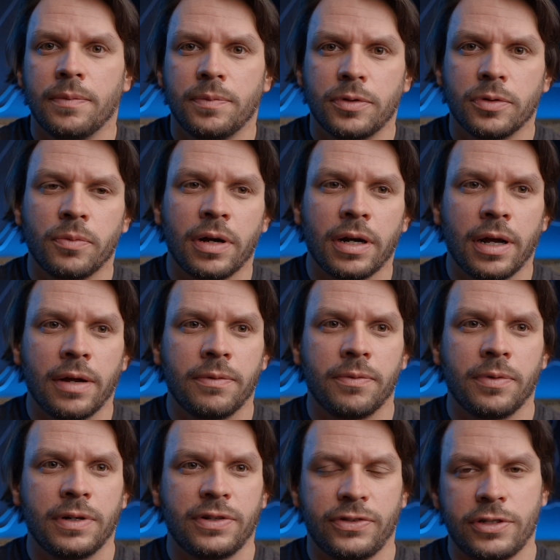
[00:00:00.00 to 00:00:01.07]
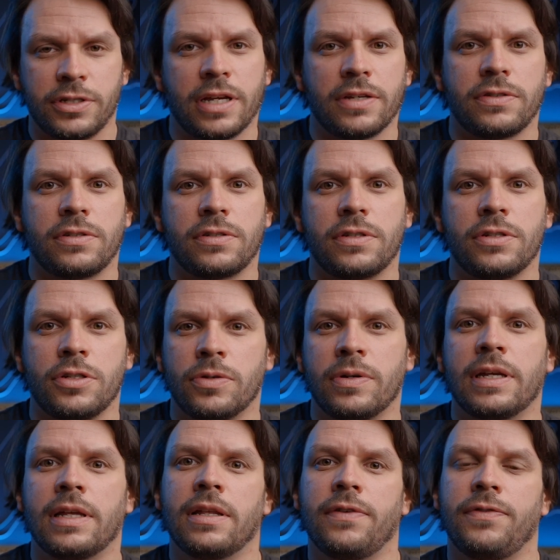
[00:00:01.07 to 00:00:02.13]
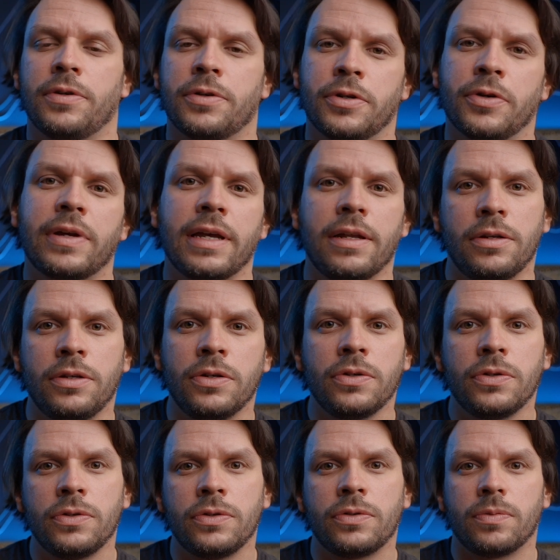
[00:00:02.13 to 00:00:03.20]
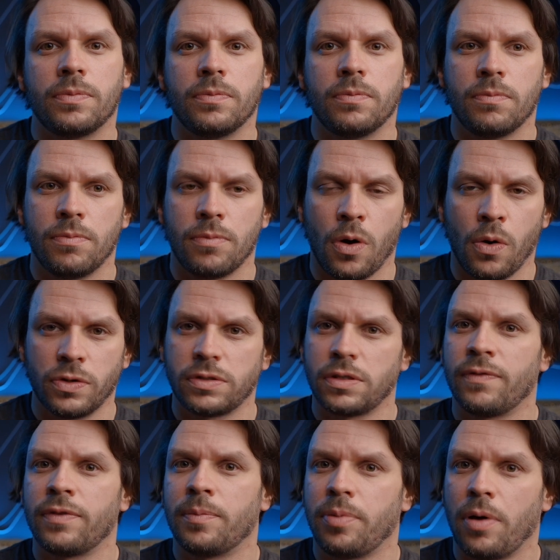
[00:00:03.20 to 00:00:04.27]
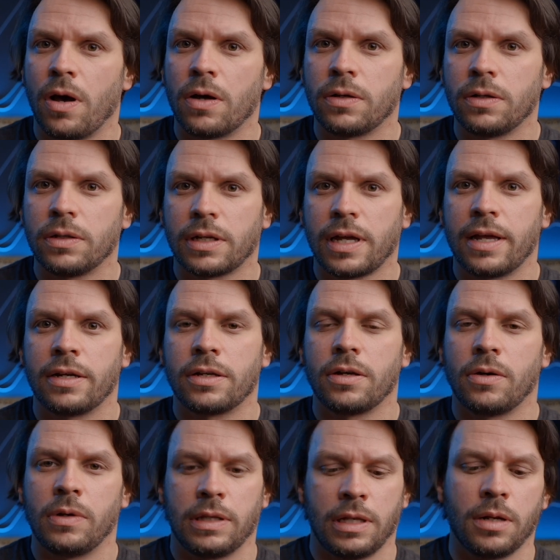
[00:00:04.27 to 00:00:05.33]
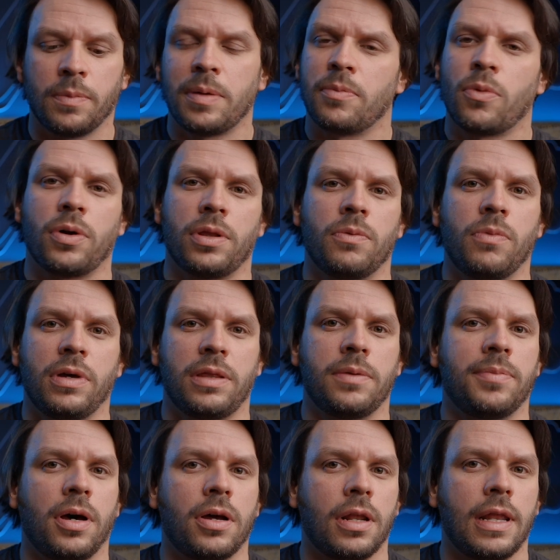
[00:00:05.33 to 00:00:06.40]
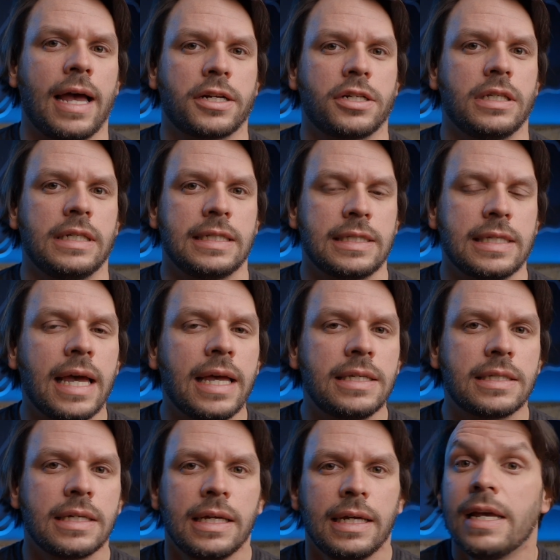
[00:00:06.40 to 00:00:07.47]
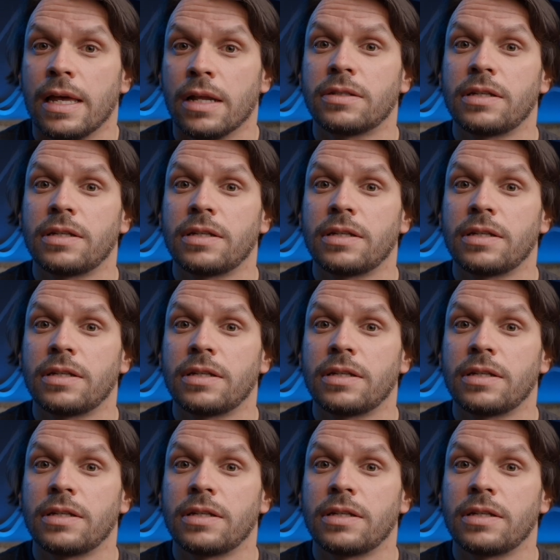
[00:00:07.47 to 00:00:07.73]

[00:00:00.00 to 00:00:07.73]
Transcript: So what I would suggest doing is that if you're doing it, use most of the bottle, kind of go a little bit more than what the bottle actually says. It'll